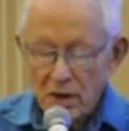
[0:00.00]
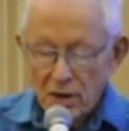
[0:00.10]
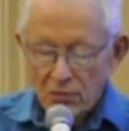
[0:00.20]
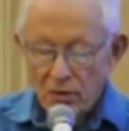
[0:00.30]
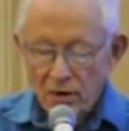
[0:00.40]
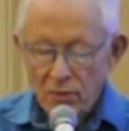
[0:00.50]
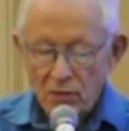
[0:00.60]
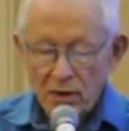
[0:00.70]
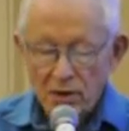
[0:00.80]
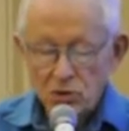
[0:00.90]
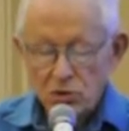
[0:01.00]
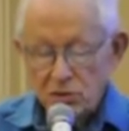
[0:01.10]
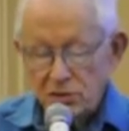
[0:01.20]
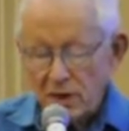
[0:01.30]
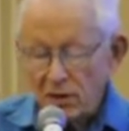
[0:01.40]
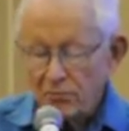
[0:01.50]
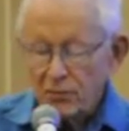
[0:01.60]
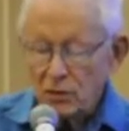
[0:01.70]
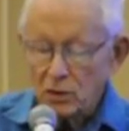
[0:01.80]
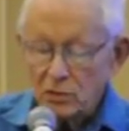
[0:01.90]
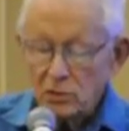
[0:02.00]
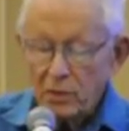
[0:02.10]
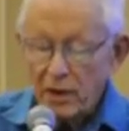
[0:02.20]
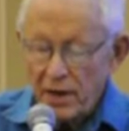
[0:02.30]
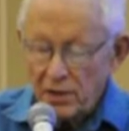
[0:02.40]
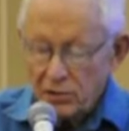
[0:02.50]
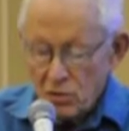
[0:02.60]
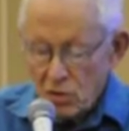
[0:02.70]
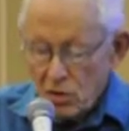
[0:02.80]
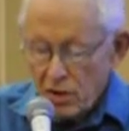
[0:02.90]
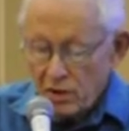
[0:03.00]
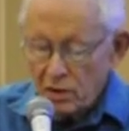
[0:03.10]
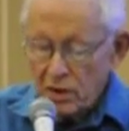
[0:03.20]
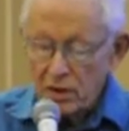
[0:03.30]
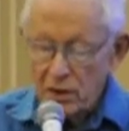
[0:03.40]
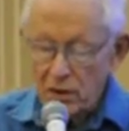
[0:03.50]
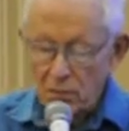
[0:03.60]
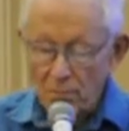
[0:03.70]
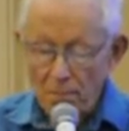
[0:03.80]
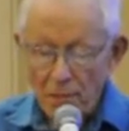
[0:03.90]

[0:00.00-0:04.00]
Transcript: in relation to Sellafields plant in the United Kingdom,